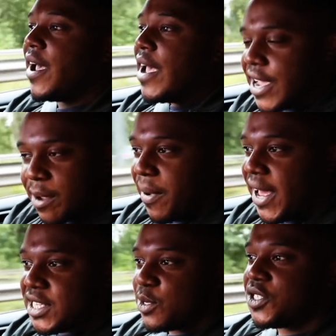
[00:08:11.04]
He
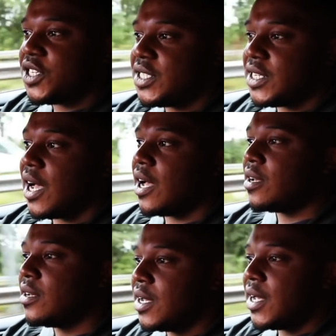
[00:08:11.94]
compared it to a GTR.
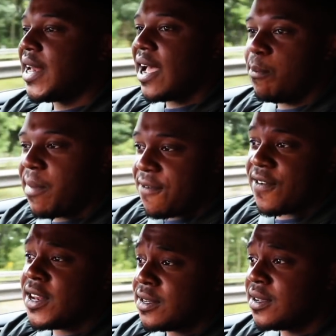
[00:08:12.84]
Now, my
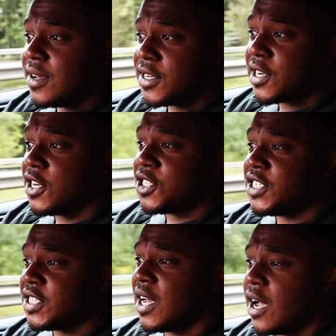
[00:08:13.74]
friend has got a
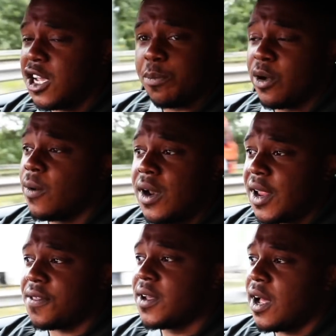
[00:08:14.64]
GTR. He bought one,
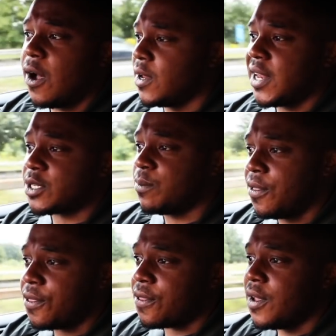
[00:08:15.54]
I think, only last
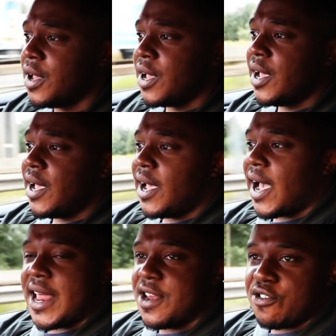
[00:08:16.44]
month.
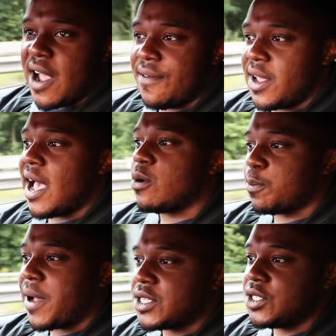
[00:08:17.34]
I didn't drive it. I was
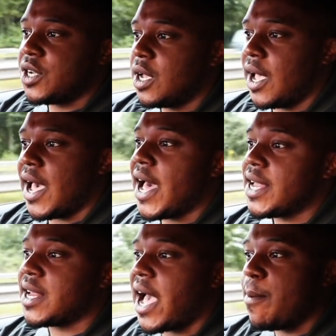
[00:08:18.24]
a passenger,
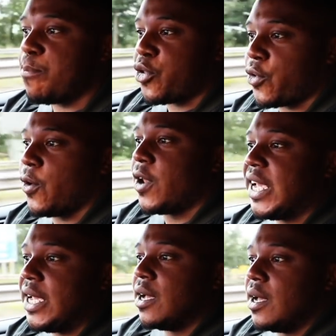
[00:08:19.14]
and I'm purely